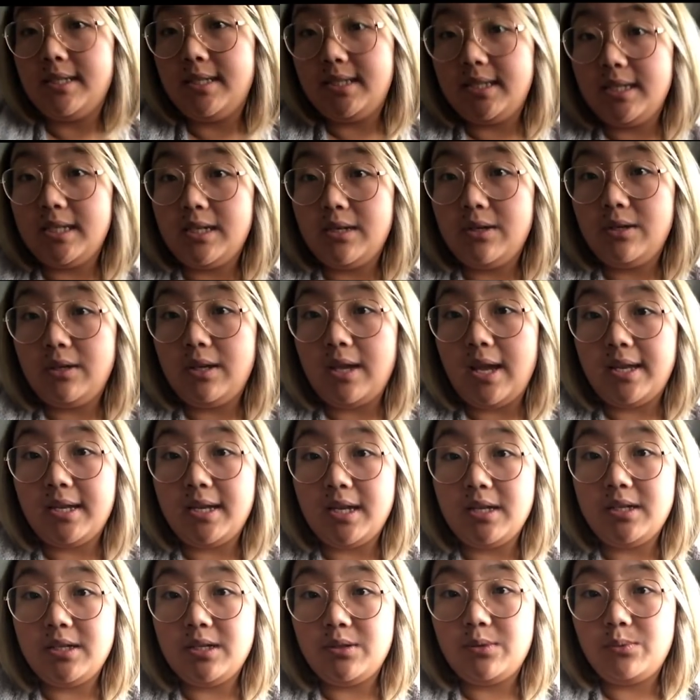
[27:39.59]
did it and
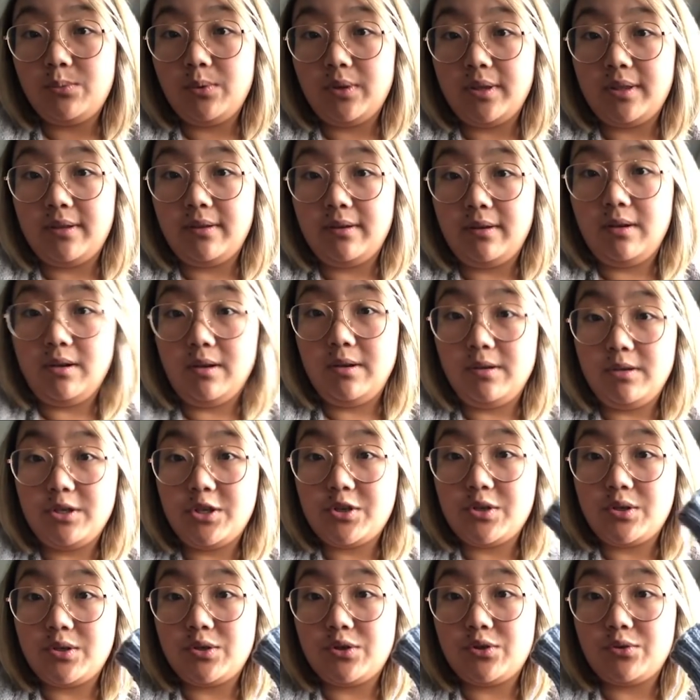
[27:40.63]
ended with a
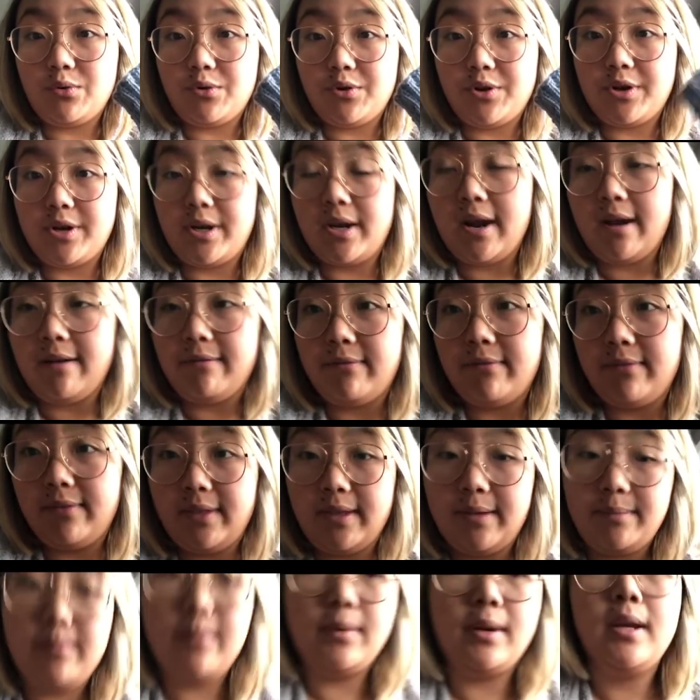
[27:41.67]
shorter cuff
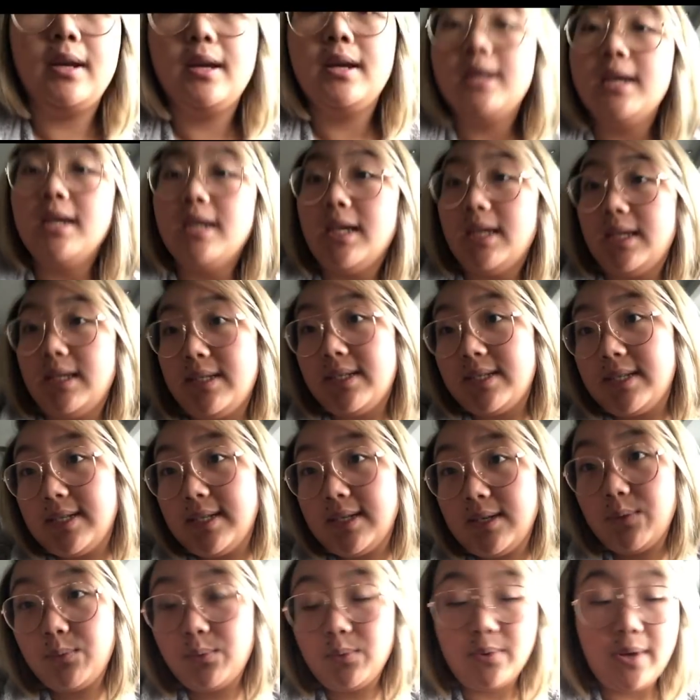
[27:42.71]
than it
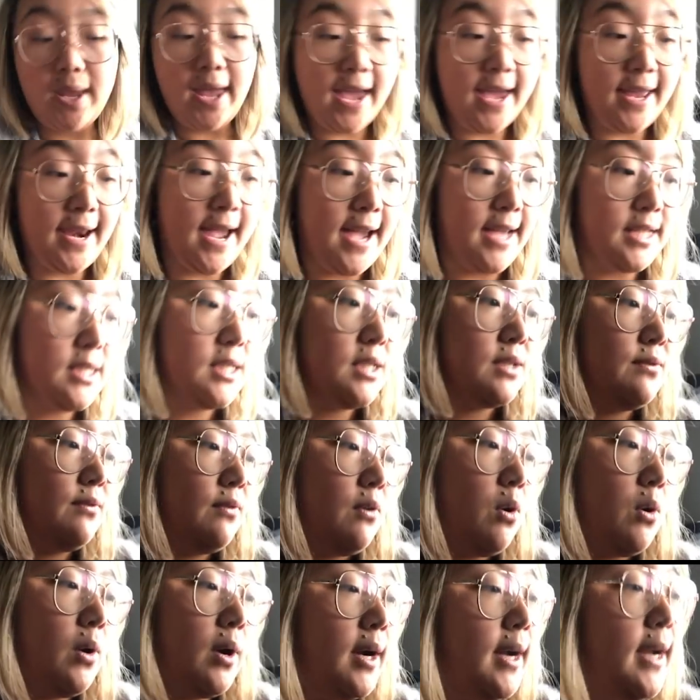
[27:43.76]
had asked
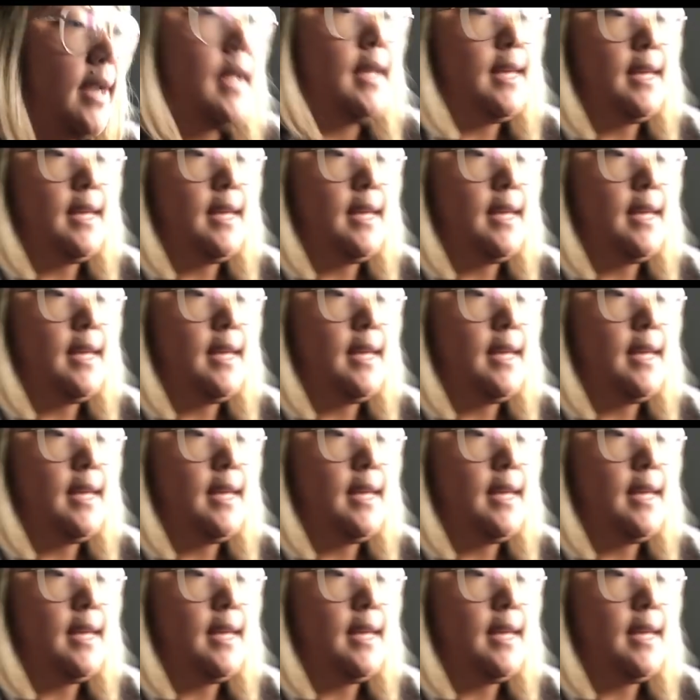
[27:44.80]
for.